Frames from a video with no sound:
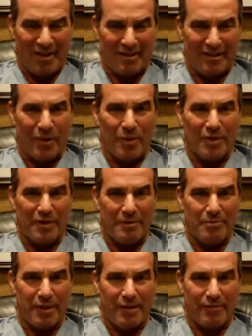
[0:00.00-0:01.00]
lower
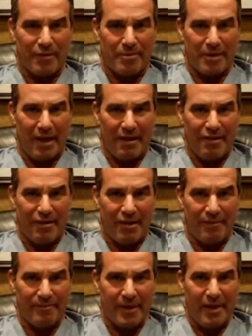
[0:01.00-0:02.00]
lid blepharoplasty.